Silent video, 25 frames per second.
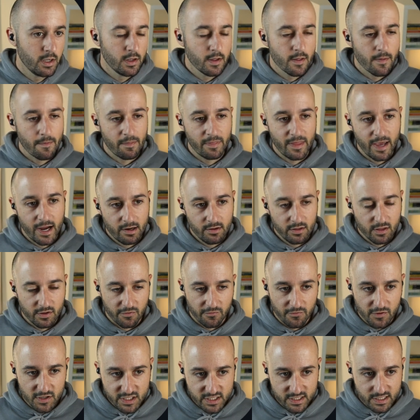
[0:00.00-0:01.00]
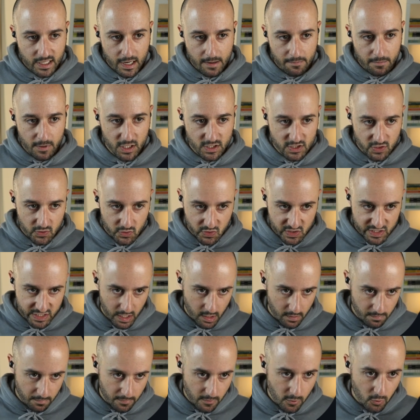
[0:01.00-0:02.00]
Then, the first step is to set
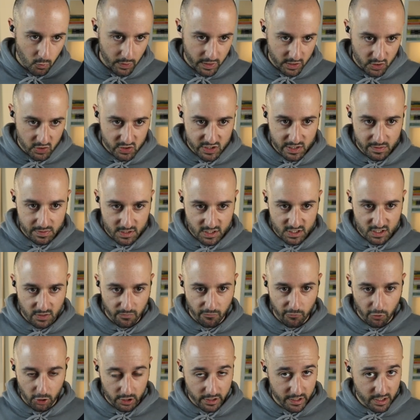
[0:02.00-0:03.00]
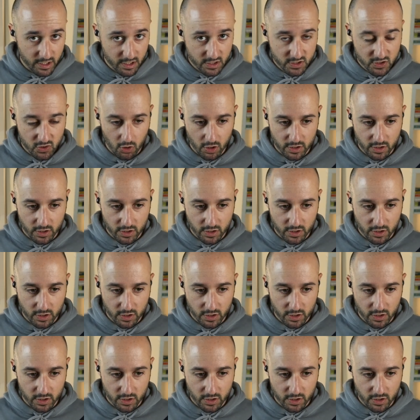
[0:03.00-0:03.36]
up Windows Subsystem for Linux, or